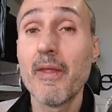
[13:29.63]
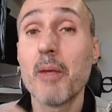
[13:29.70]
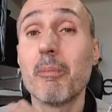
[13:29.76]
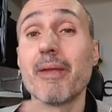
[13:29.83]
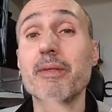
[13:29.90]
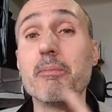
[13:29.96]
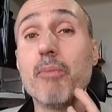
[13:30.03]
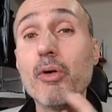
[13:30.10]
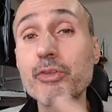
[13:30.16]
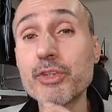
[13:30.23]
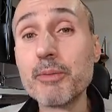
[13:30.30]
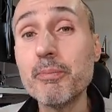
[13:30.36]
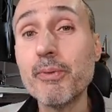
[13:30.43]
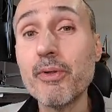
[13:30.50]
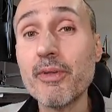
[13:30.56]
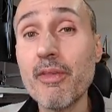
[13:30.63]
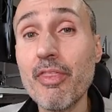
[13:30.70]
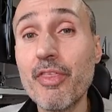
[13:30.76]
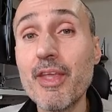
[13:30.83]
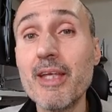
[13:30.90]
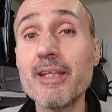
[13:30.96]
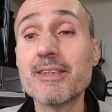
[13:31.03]
But the most important
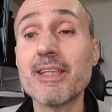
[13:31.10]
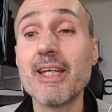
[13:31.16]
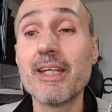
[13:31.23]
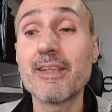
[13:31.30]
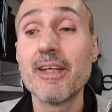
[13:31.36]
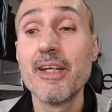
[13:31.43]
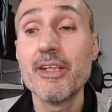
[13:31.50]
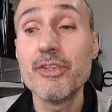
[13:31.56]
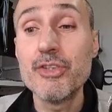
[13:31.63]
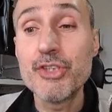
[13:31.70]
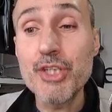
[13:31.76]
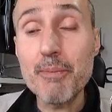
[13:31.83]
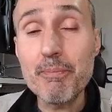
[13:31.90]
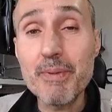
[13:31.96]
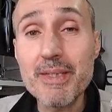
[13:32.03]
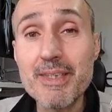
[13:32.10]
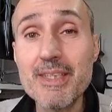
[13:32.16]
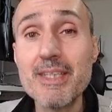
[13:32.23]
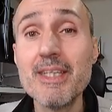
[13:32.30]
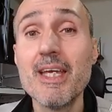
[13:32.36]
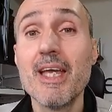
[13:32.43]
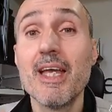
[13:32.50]
things is
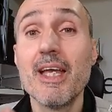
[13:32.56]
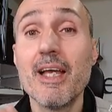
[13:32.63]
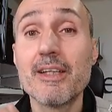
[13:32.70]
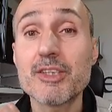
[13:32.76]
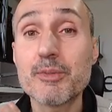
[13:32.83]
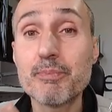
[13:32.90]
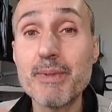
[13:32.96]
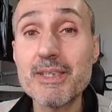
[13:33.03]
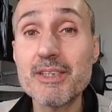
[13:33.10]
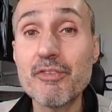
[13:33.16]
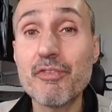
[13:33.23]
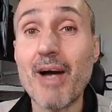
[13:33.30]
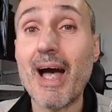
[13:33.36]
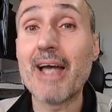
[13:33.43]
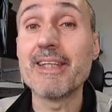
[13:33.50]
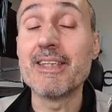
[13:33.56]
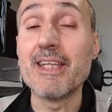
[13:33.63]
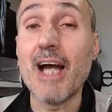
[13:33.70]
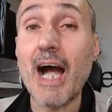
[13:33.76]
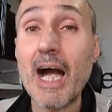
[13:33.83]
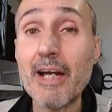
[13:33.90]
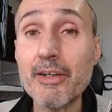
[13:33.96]
GPT specify
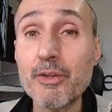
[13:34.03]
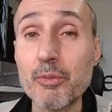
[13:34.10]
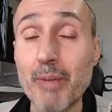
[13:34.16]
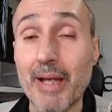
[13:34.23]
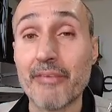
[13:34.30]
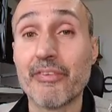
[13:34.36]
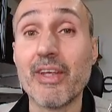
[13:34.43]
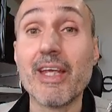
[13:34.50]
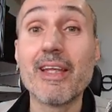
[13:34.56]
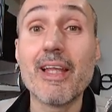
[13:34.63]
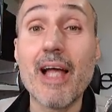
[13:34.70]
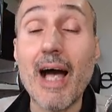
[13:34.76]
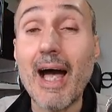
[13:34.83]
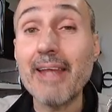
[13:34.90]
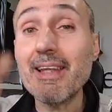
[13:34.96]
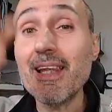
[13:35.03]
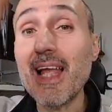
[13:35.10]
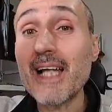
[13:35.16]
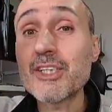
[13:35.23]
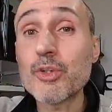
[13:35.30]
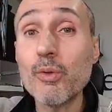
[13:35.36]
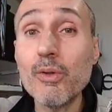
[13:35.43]
the arguments. It
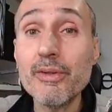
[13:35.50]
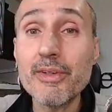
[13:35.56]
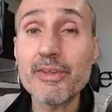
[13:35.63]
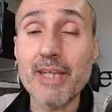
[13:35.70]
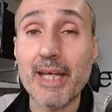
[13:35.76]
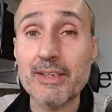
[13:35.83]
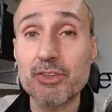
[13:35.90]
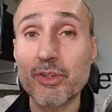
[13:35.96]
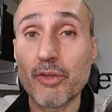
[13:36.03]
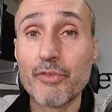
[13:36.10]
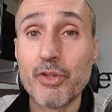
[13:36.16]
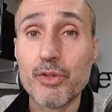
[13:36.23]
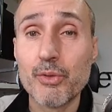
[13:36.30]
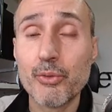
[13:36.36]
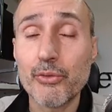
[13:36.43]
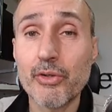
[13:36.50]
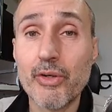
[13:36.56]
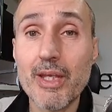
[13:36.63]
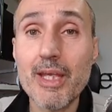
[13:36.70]
analyzes all the text of the user.